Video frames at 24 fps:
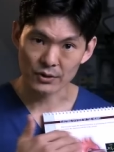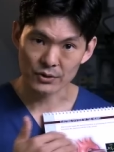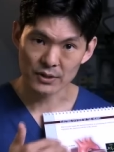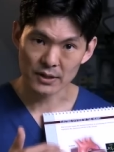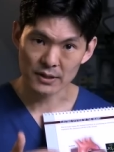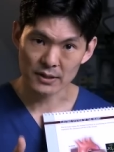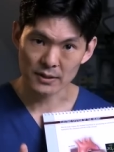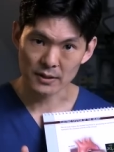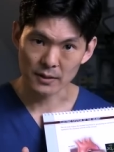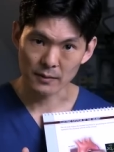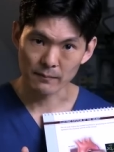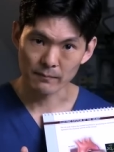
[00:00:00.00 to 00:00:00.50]

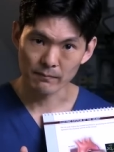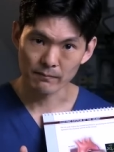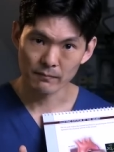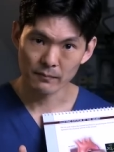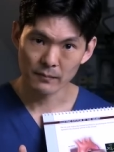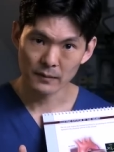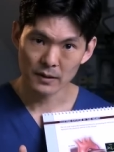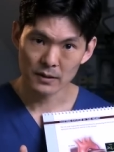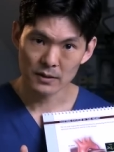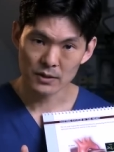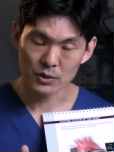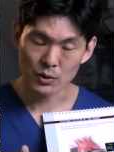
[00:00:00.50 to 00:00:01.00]
system.
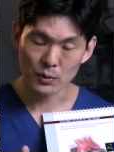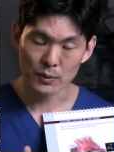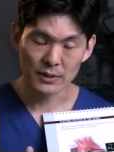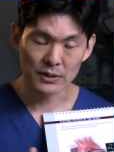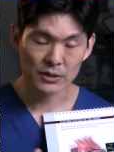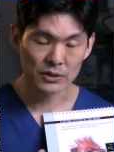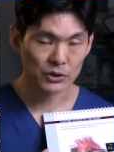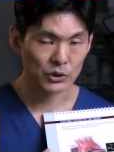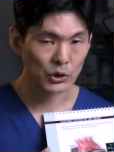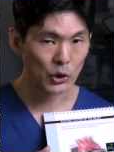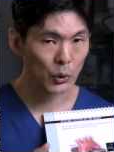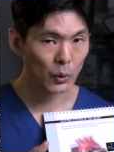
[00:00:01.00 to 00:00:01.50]
So it
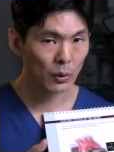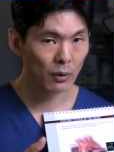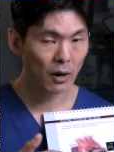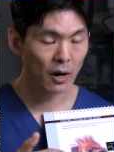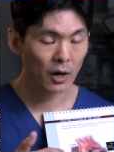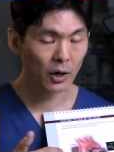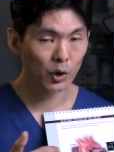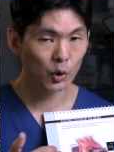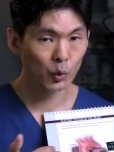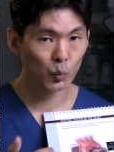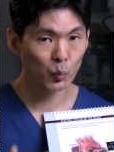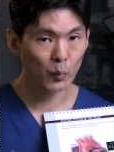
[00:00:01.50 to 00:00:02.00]
is no
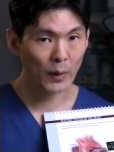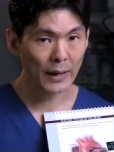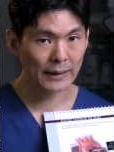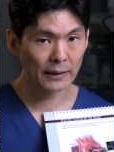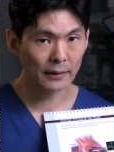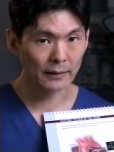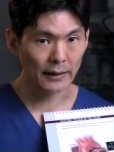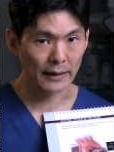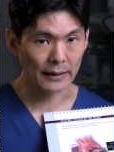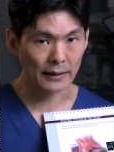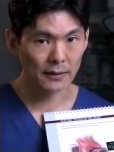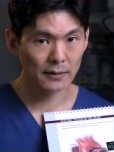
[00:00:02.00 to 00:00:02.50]
longer
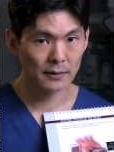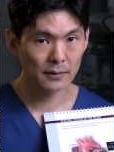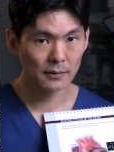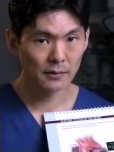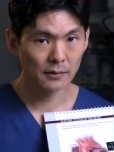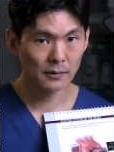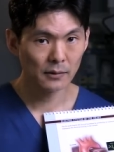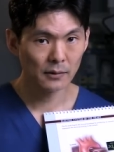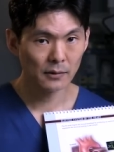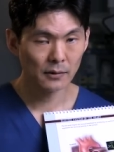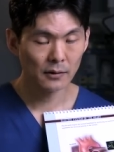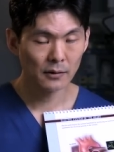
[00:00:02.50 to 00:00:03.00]
regulated,
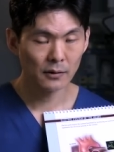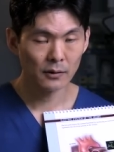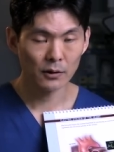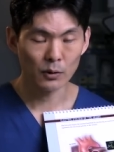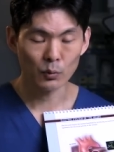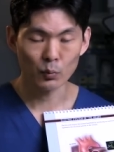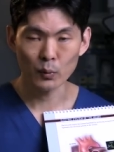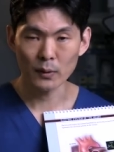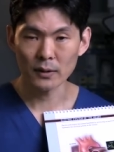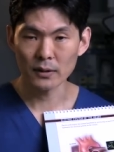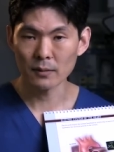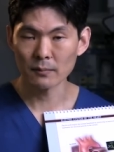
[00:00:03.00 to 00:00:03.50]
the
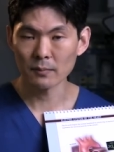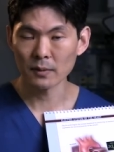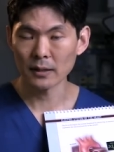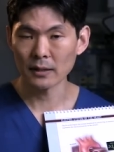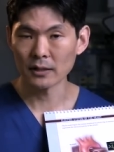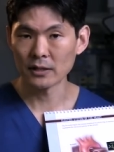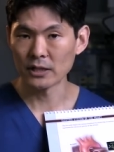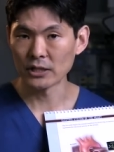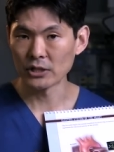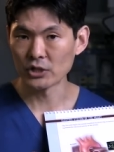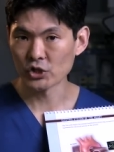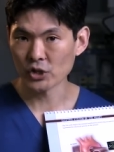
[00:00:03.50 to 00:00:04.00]
rhythm
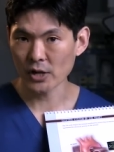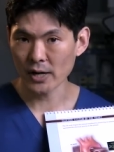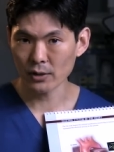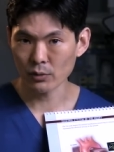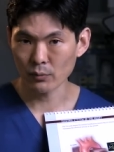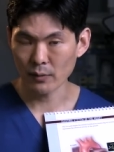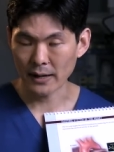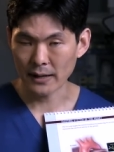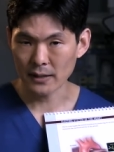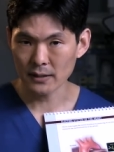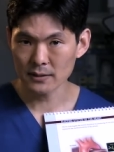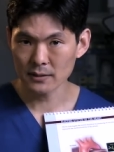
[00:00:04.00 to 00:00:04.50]
can
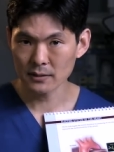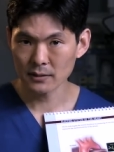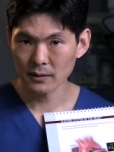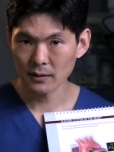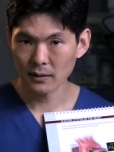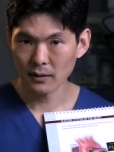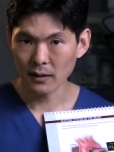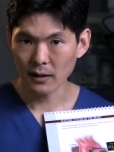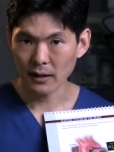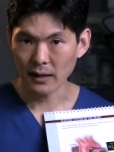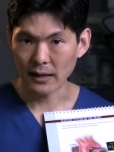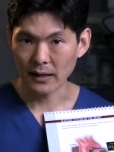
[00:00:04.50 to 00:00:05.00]
degenerate,
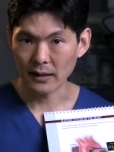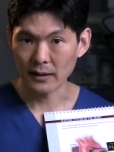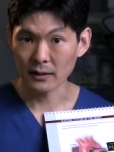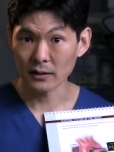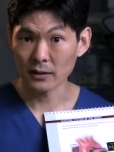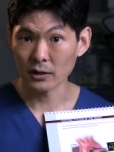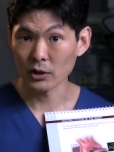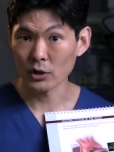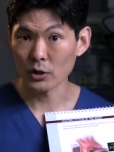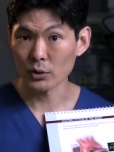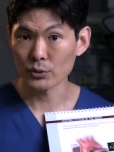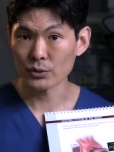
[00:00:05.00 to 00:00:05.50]
and it
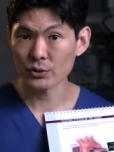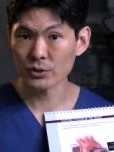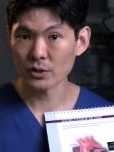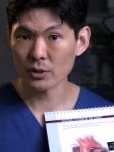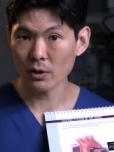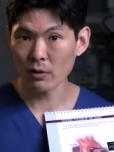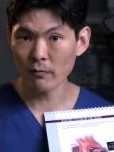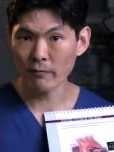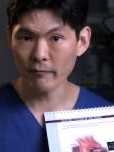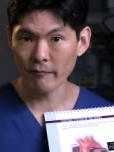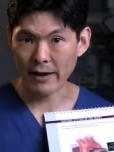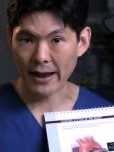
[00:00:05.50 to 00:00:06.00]
can go
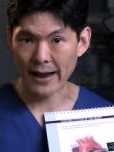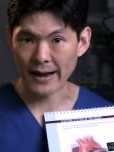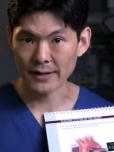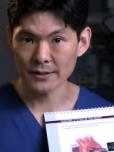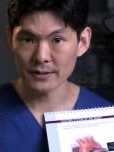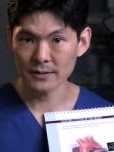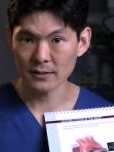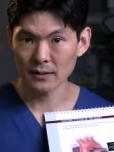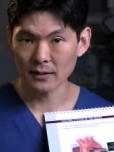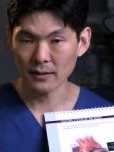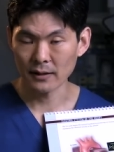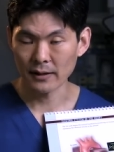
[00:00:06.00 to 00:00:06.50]
so
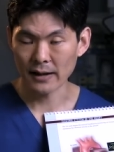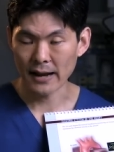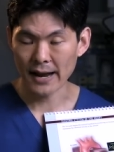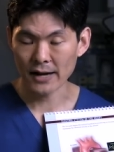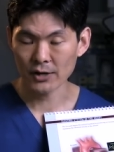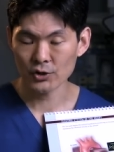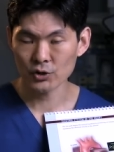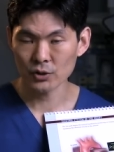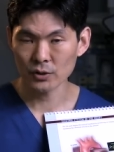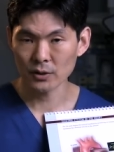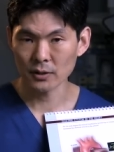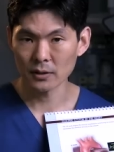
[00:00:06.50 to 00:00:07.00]
fast that it
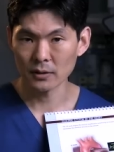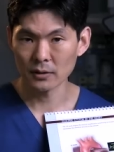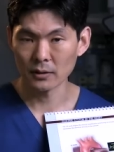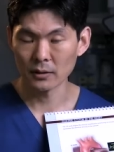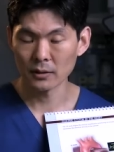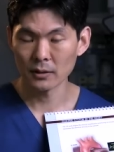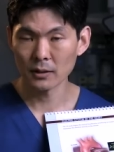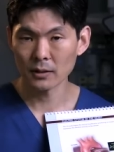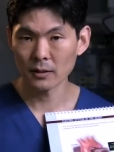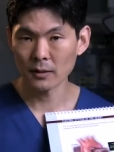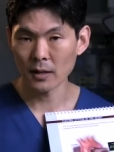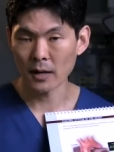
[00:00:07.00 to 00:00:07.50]
actually can
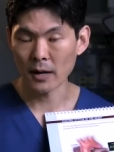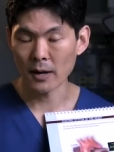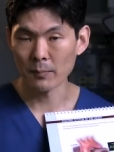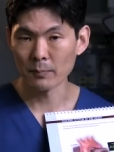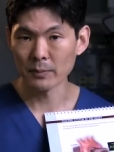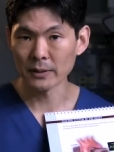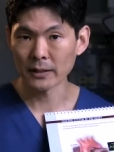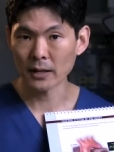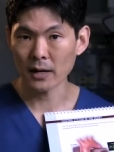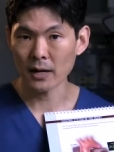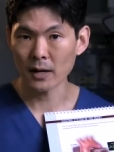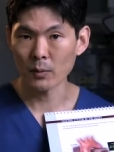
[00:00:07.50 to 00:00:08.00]

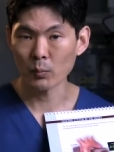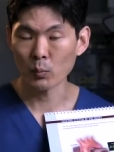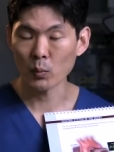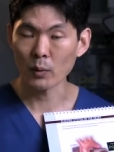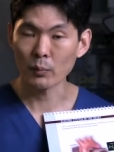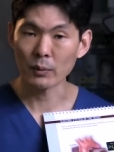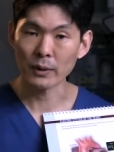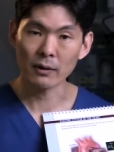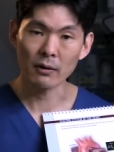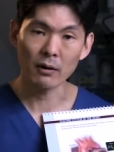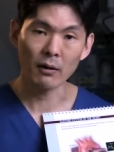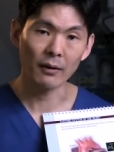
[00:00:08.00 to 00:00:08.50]
become what
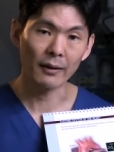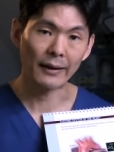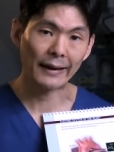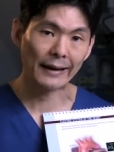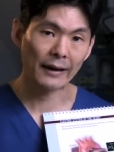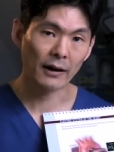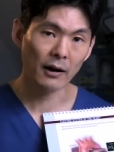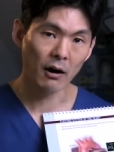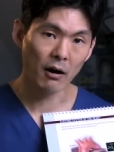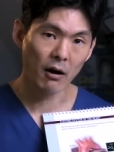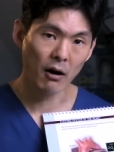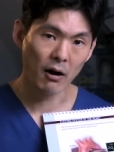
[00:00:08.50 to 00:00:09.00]
we call a
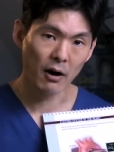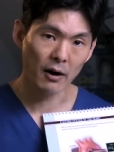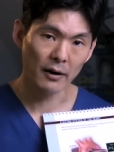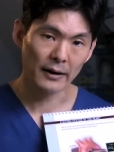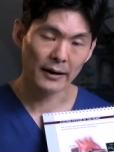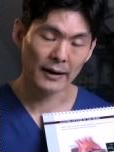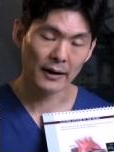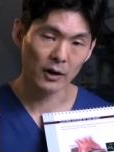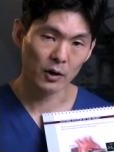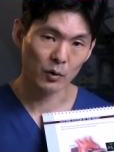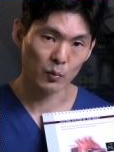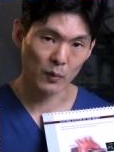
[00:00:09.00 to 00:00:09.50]

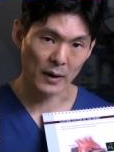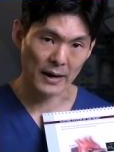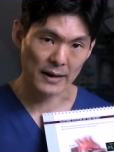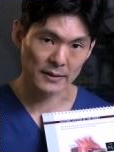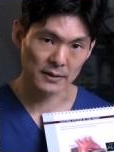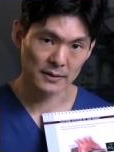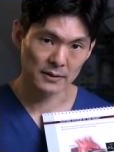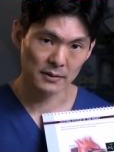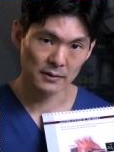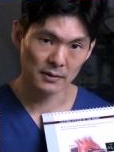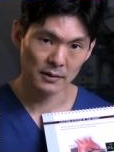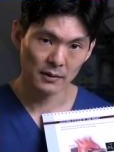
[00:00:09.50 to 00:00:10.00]
cardiac
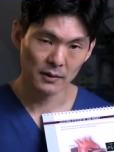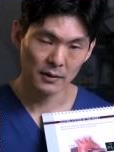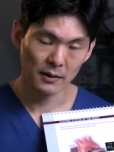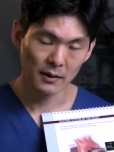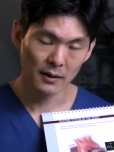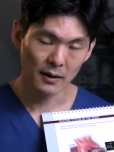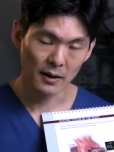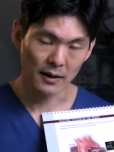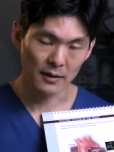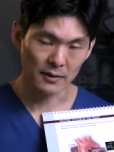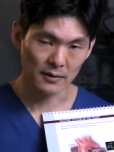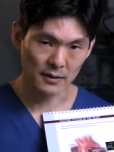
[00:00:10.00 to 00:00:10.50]
arrest.
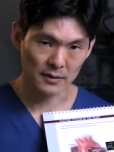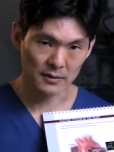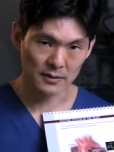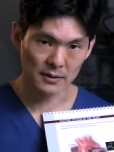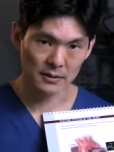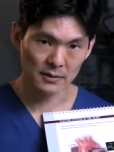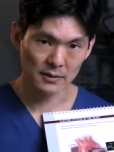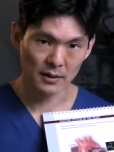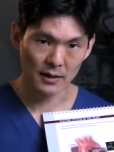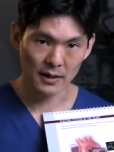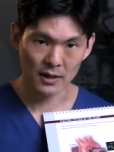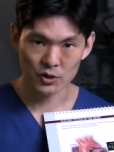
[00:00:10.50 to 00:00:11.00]
And
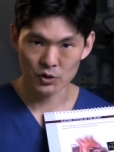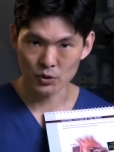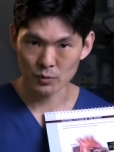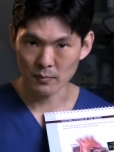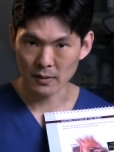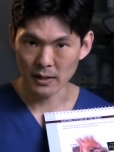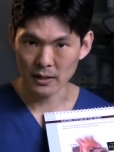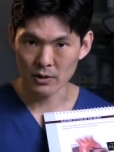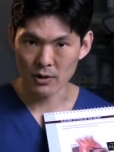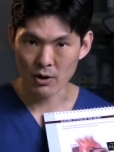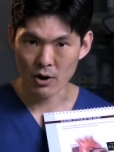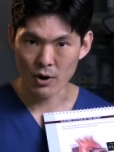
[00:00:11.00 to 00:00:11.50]
this, as you
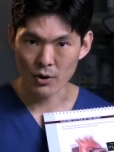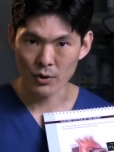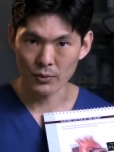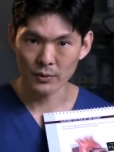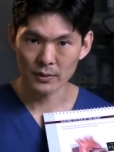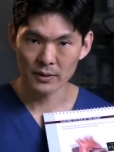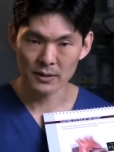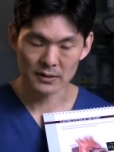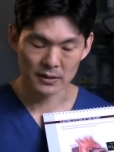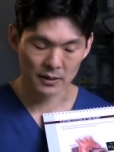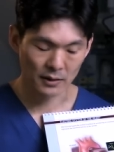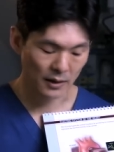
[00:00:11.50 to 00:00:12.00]
may know,
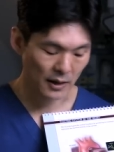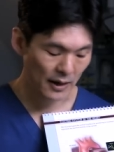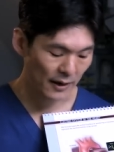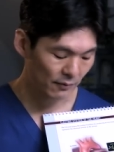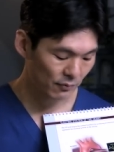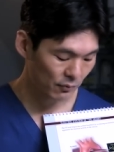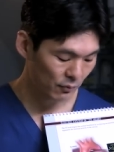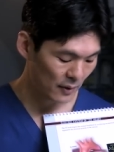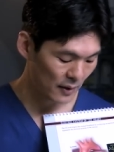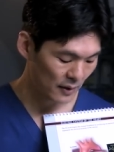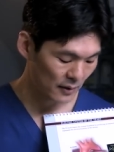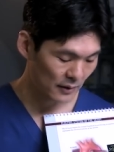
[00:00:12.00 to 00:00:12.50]
is a
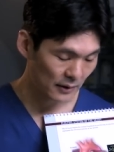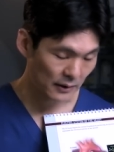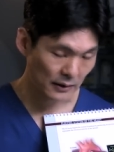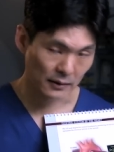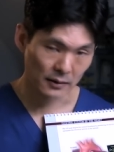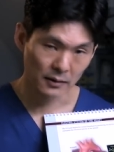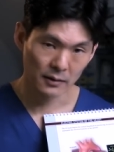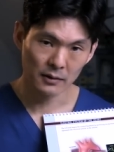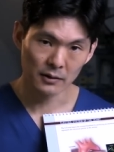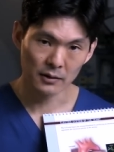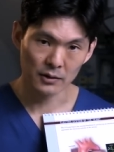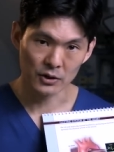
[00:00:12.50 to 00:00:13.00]
life-threatening
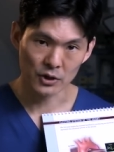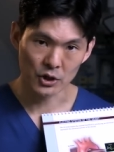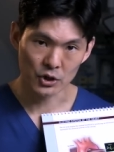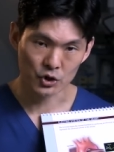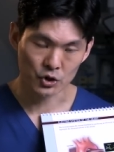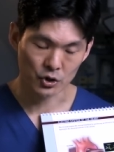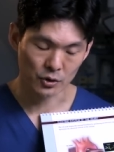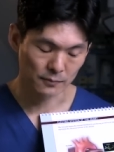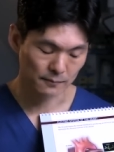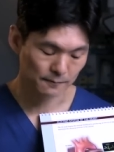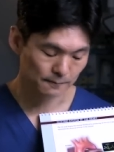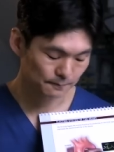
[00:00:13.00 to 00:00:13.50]

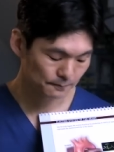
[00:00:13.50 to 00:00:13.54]
condition.